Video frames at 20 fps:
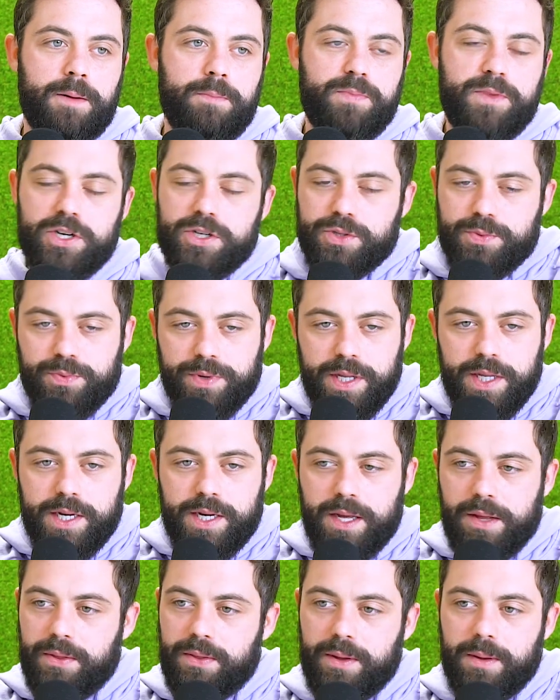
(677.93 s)
There's
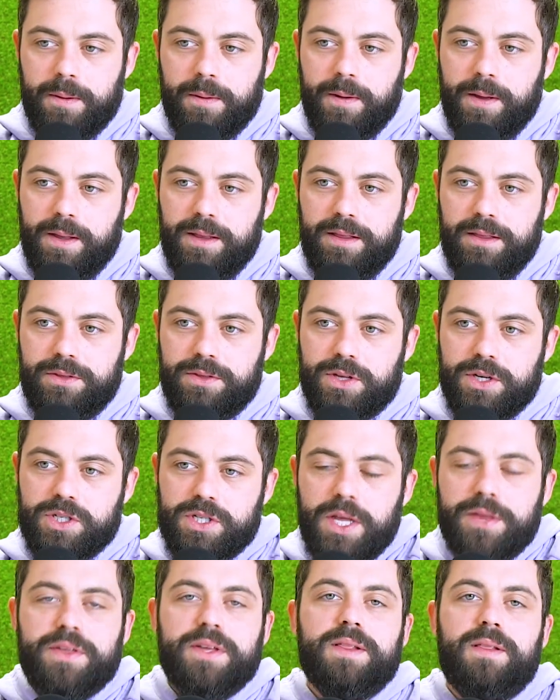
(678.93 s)

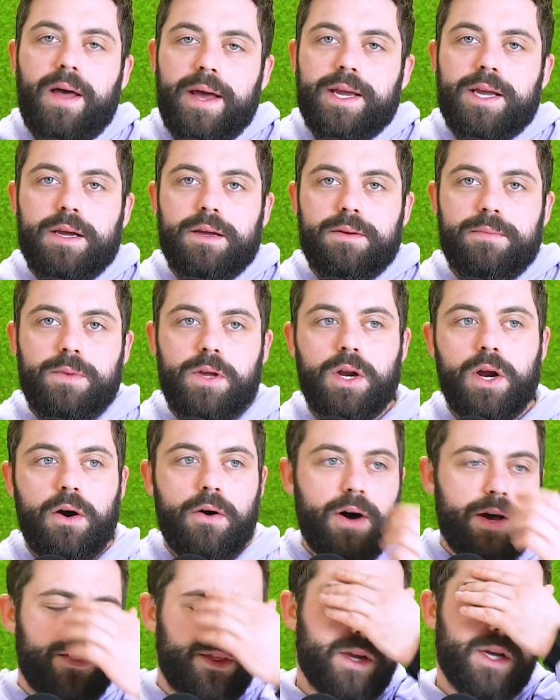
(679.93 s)
nothing like it. You know,
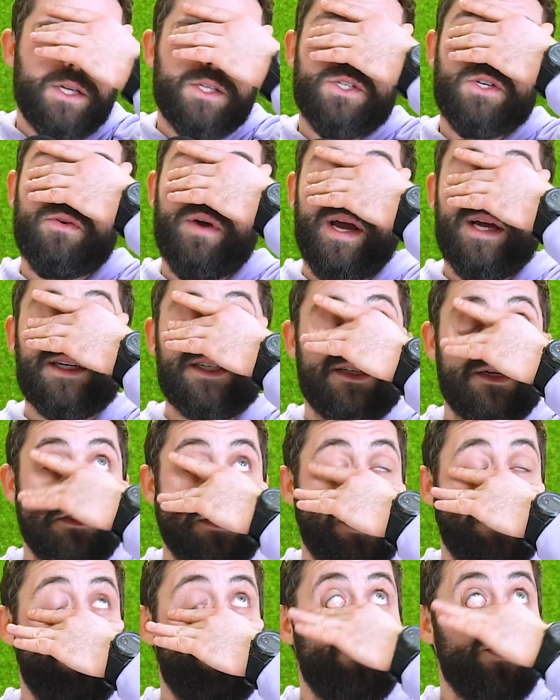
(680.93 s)
I think it's great
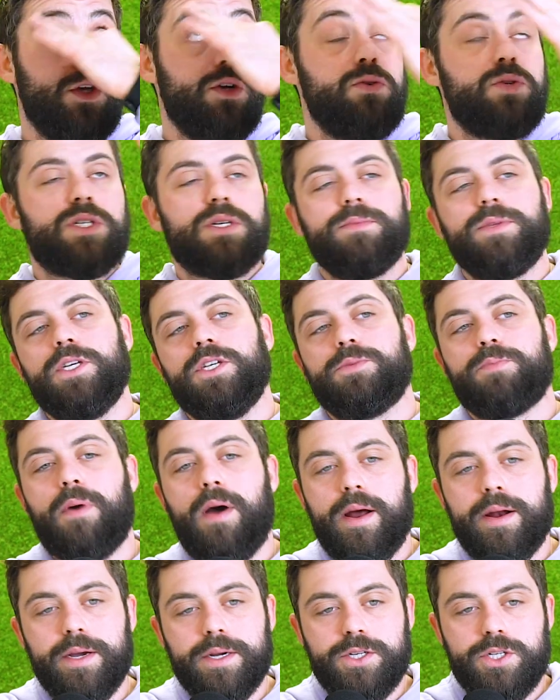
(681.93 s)
to use some of these
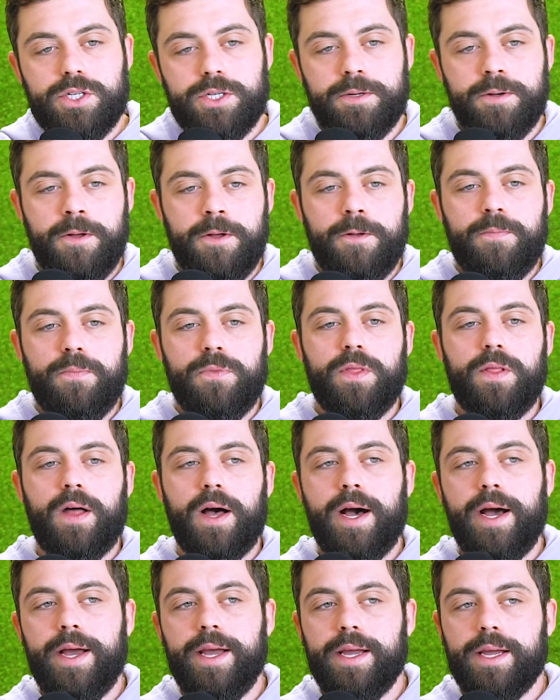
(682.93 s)
products
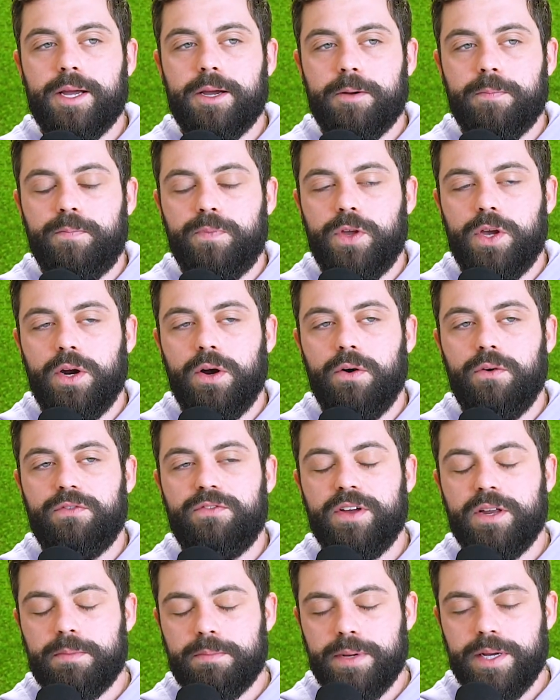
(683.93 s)
like, you know,
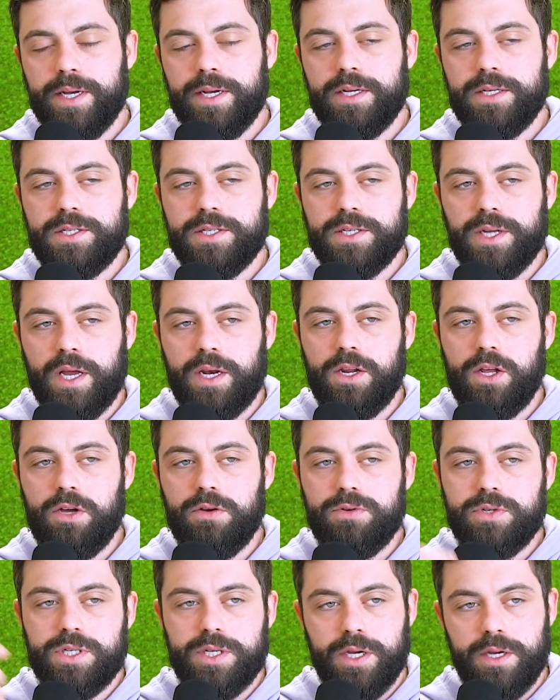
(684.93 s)
Fitbits and
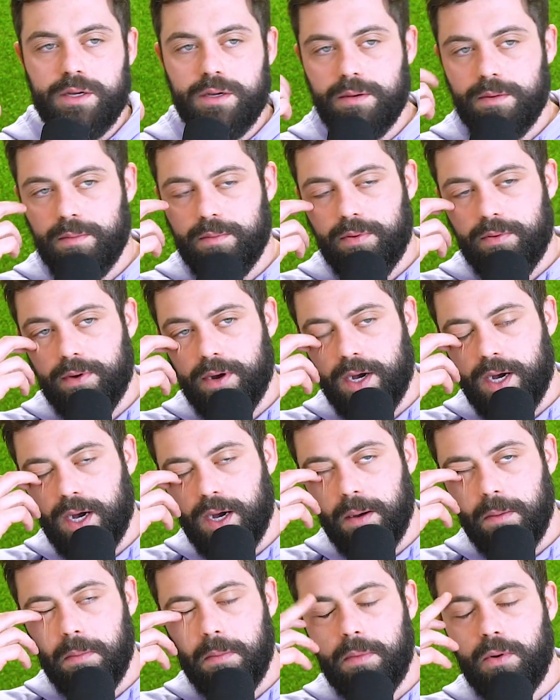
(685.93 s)
using,
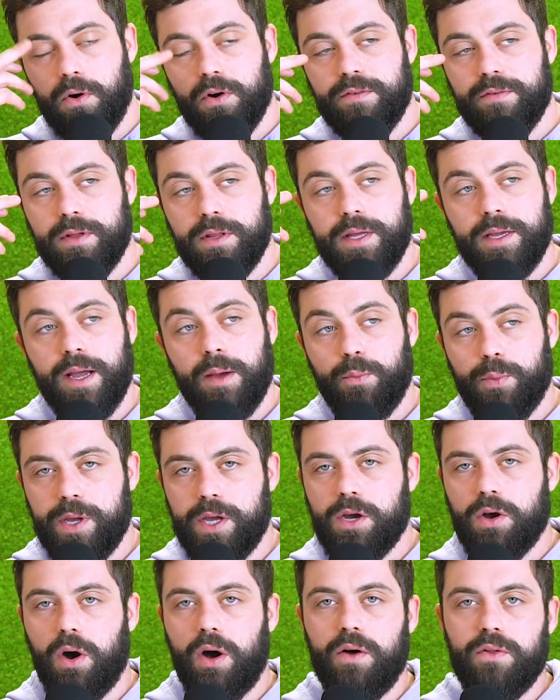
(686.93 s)
like we
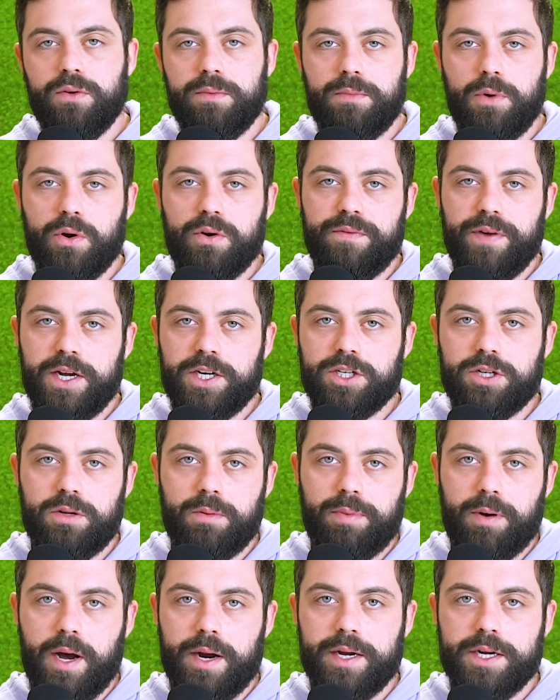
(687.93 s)
call them
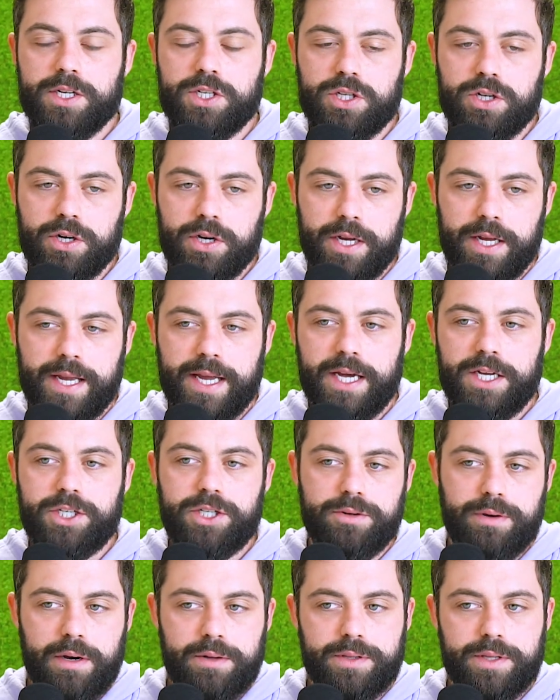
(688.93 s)
motivational products. They're going to get
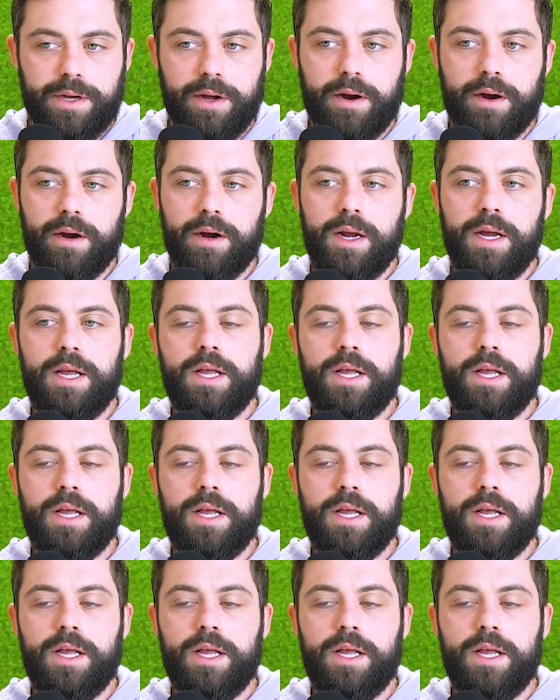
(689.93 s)
you out there.